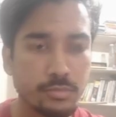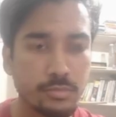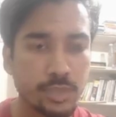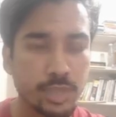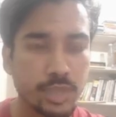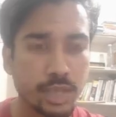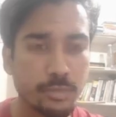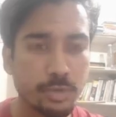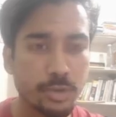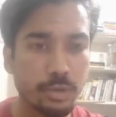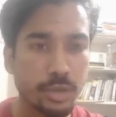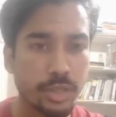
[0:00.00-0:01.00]
Then I'm
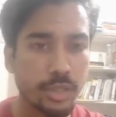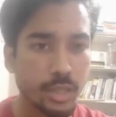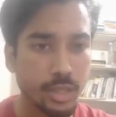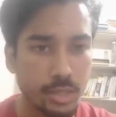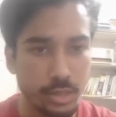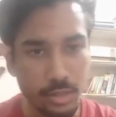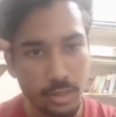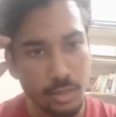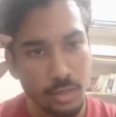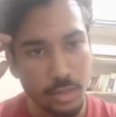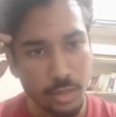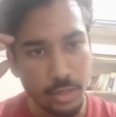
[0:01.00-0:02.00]
going to return
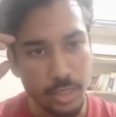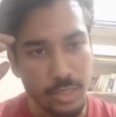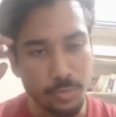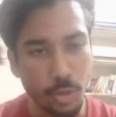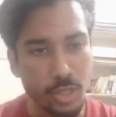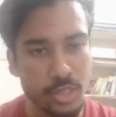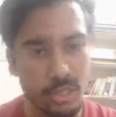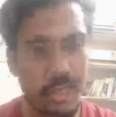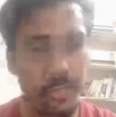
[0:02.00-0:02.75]
response